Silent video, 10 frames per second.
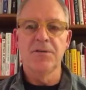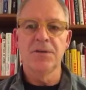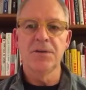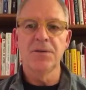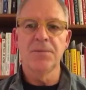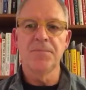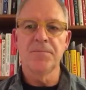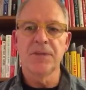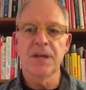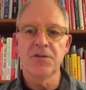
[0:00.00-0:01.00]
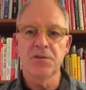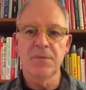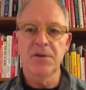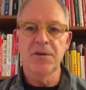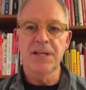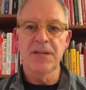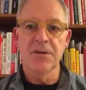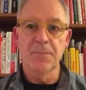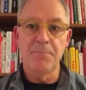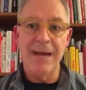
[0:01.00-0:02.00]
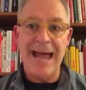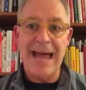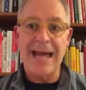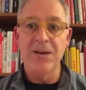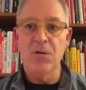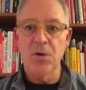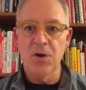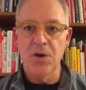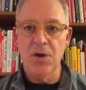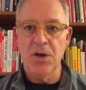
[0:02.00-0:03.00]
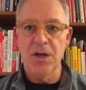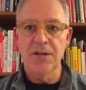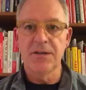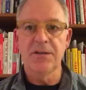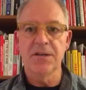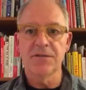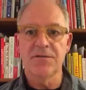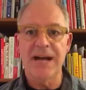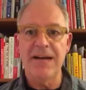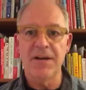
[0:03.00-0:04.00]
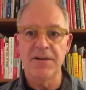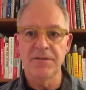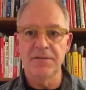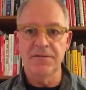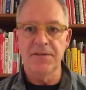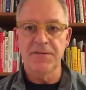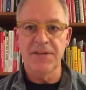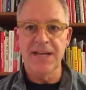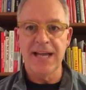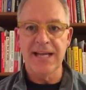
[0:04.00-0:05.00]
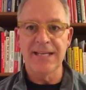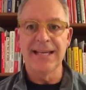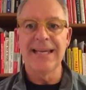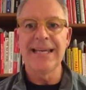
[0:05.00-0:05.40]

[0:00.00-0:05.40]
to attribute either bad or good to those 558